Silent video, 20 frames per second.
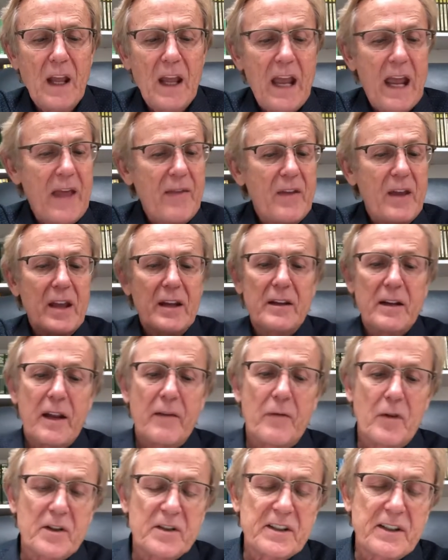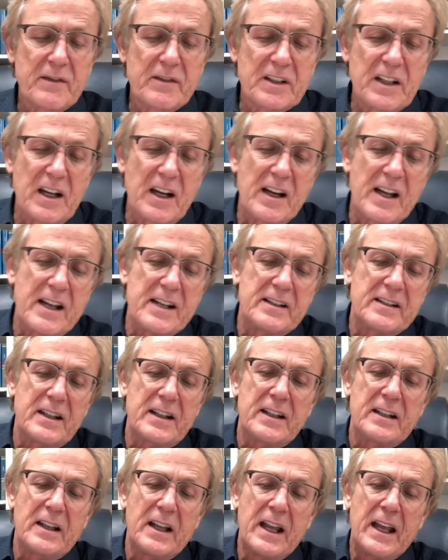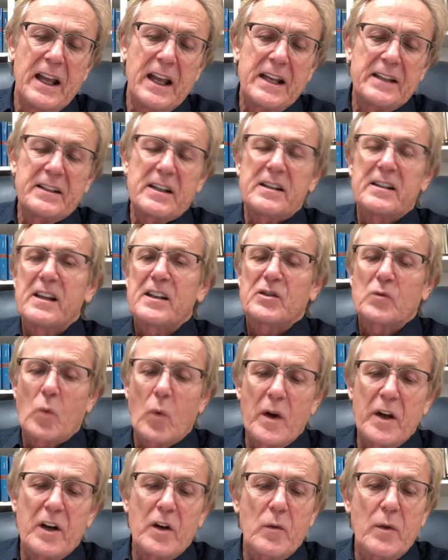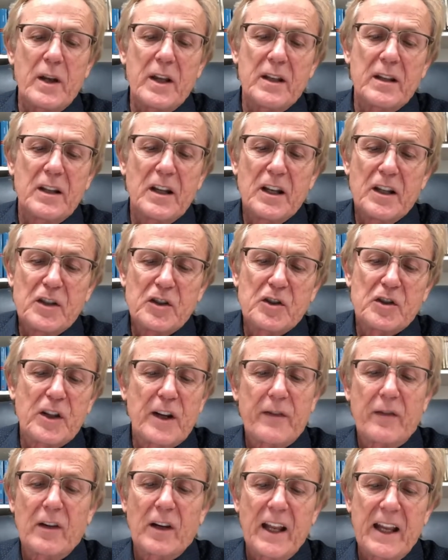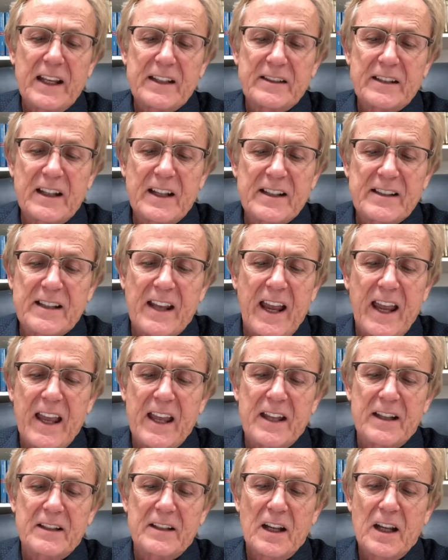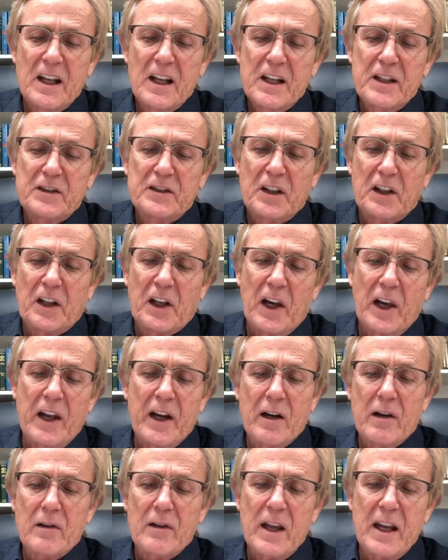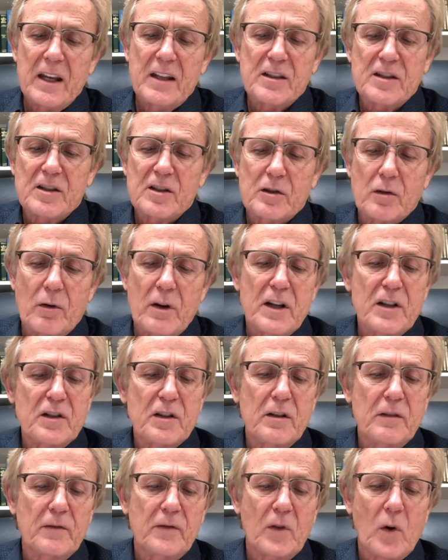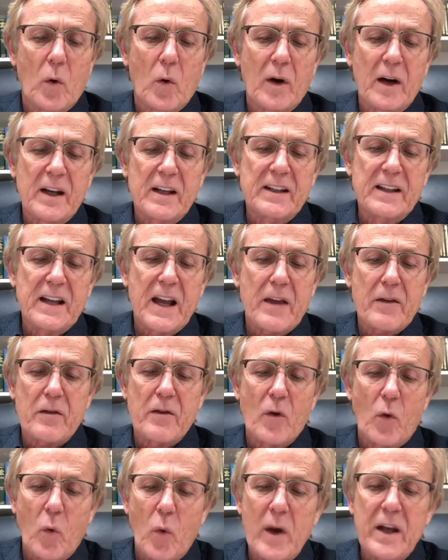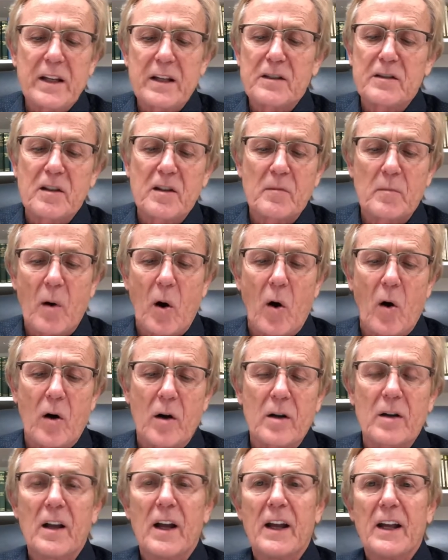And then in verse 17 and 18, it says, His winnowing shovel is in his hand to clear his threshing floor and gather the wheat into the barn